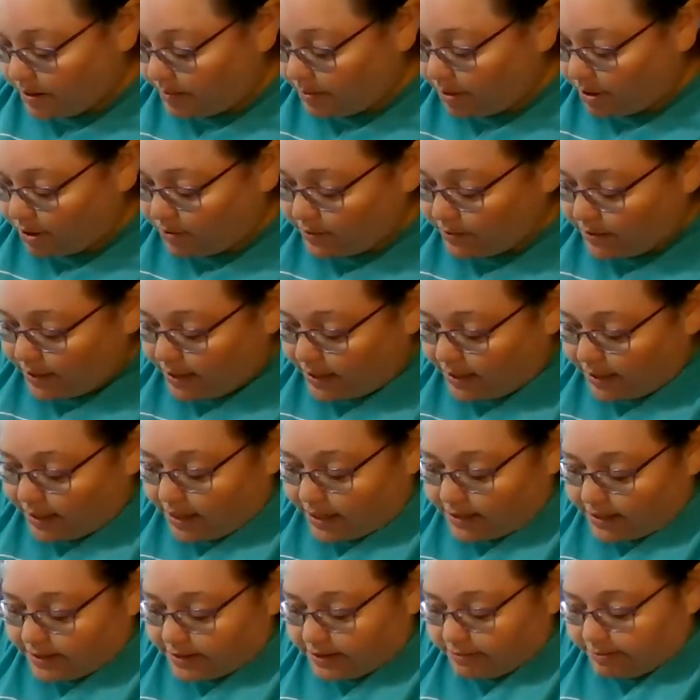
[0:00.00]
I'm not using any
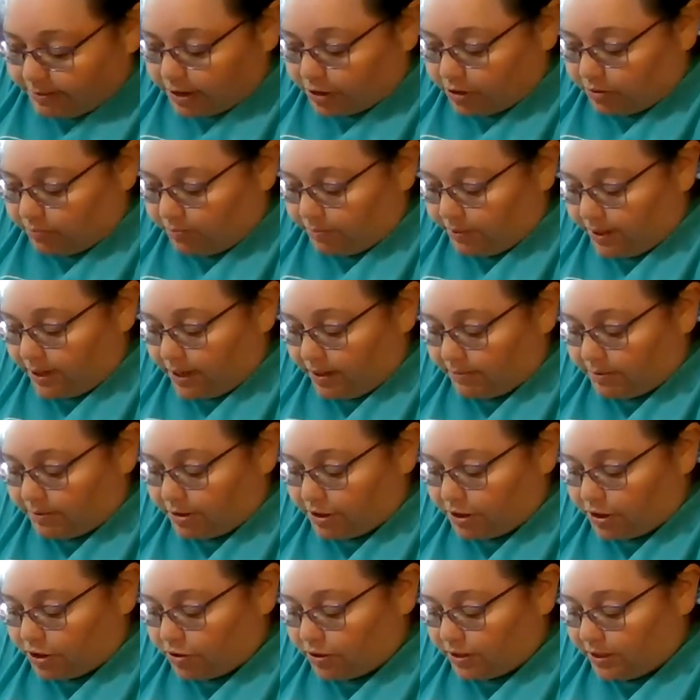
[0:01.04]
kind of special pin. I'm
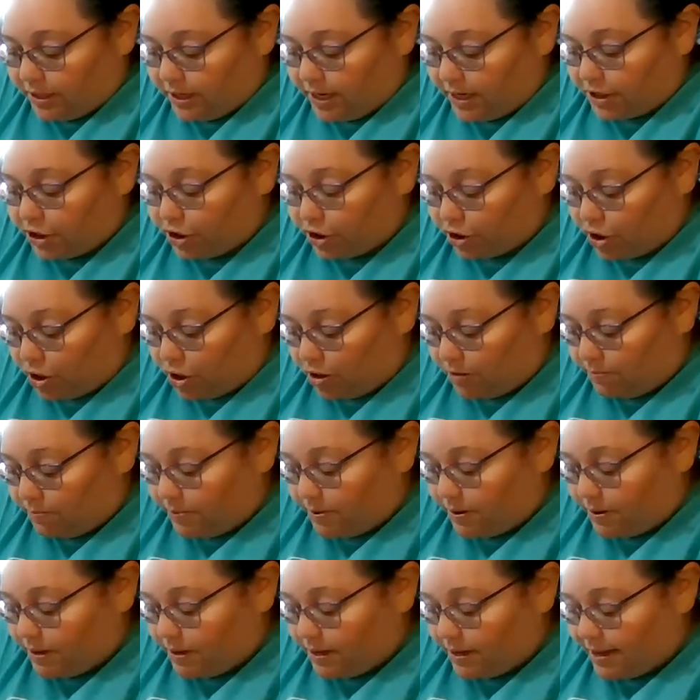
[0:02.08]
just using a
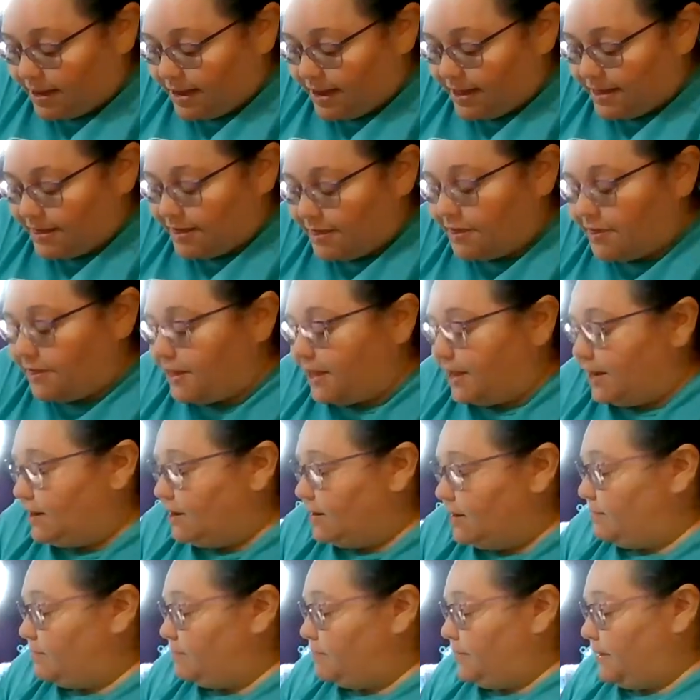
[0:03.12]
sharp,
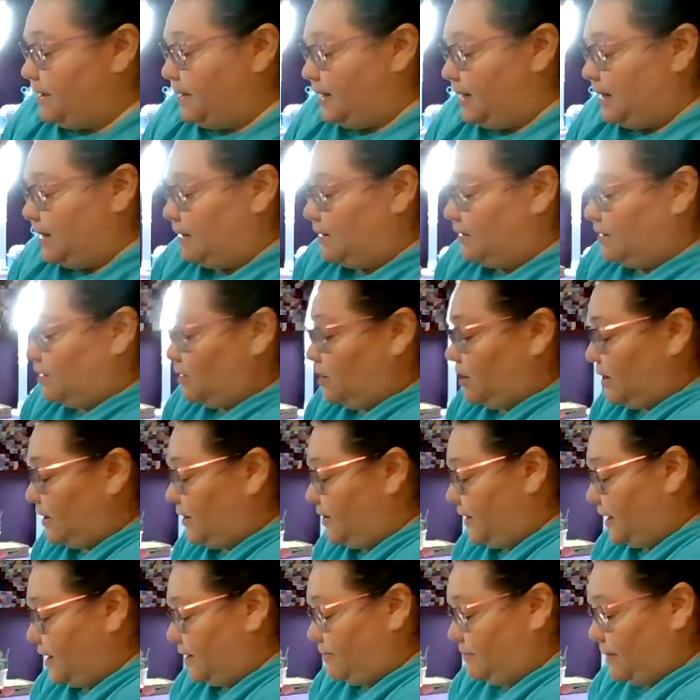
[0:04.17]
thin pin,
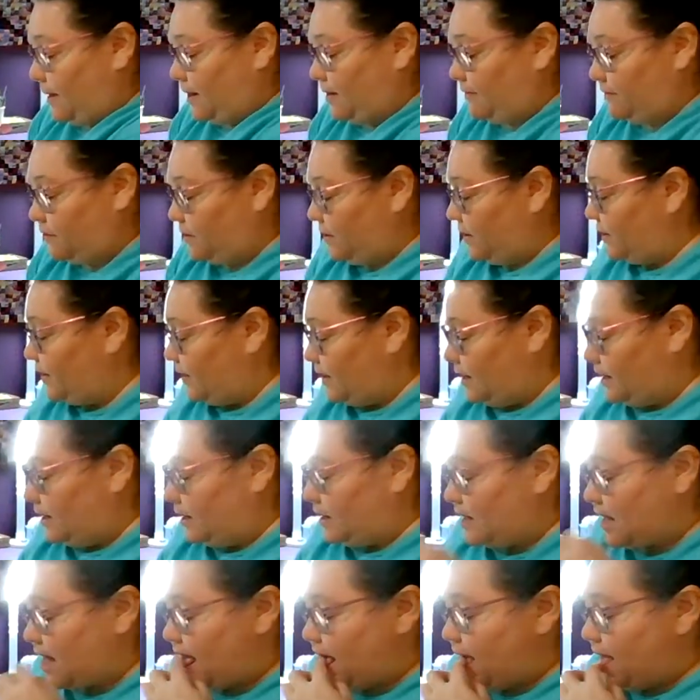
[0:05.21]
not a thick pin, very
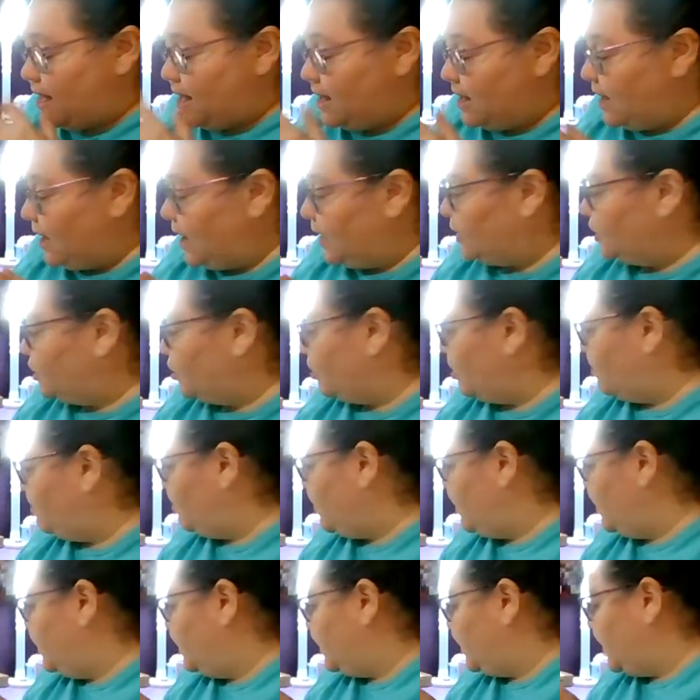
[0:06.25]
thin and
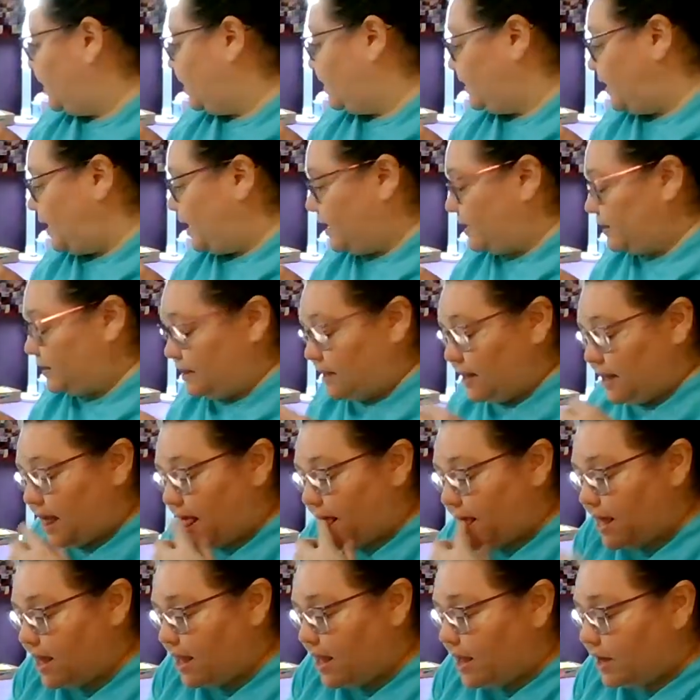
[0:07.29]
sharp. I need to cut them.
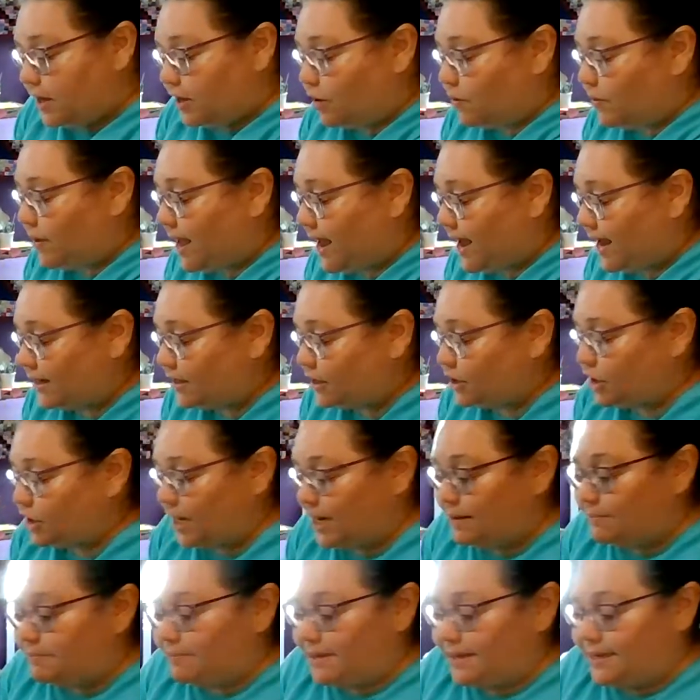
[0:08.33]
Can't
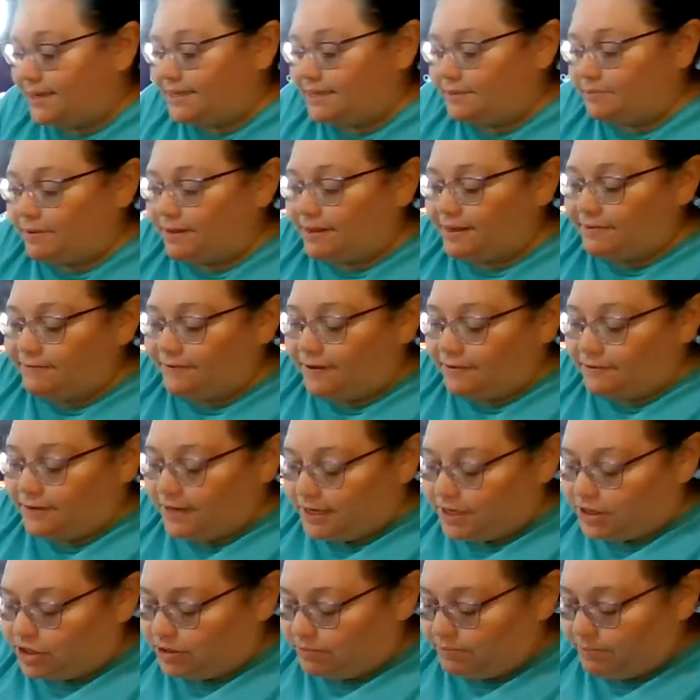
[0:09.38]
chain piece with
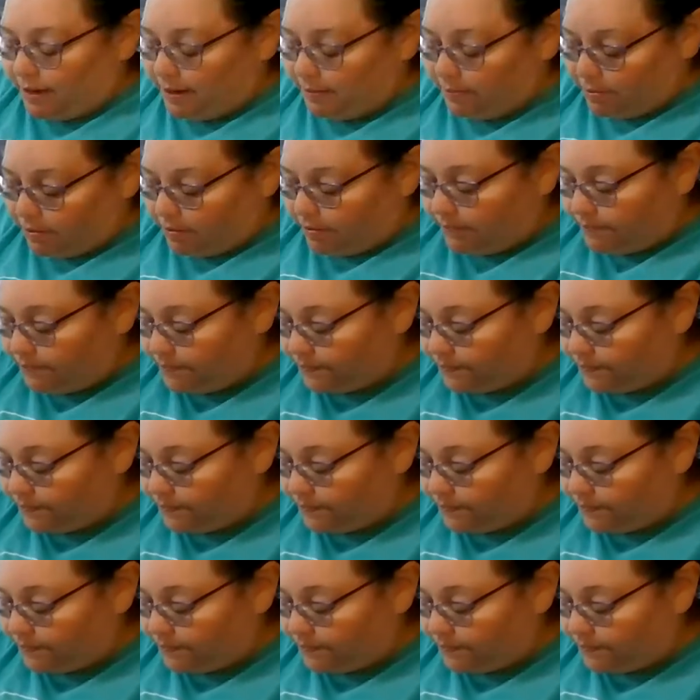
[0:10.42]
foundation. I mean,